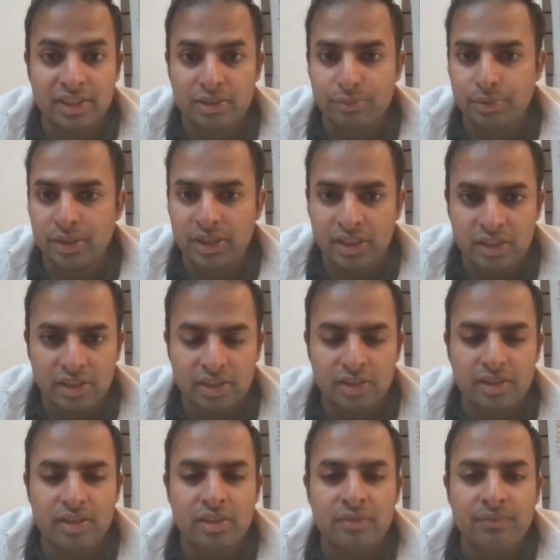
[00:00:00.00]
That's why he
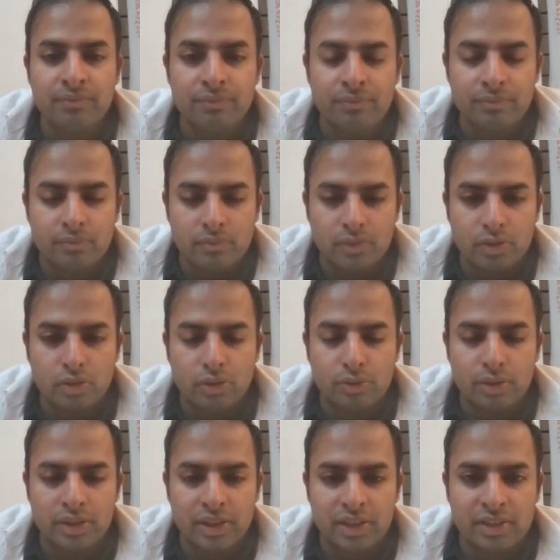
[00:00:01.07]
didn't
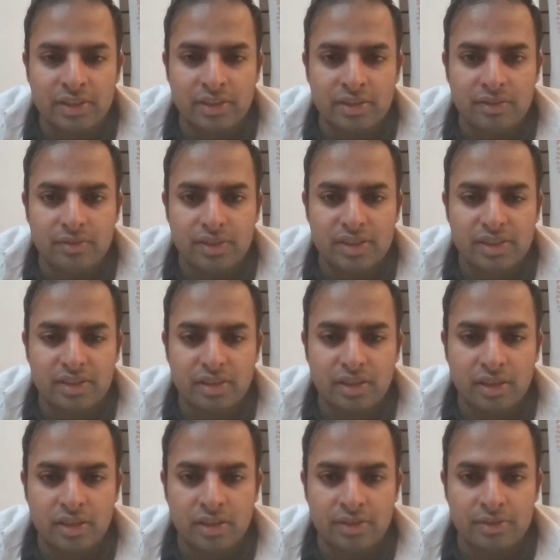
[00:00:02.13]
go against
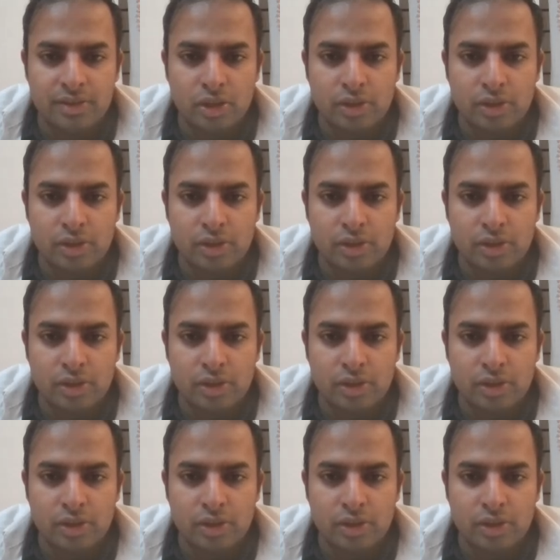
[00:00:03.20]
uh,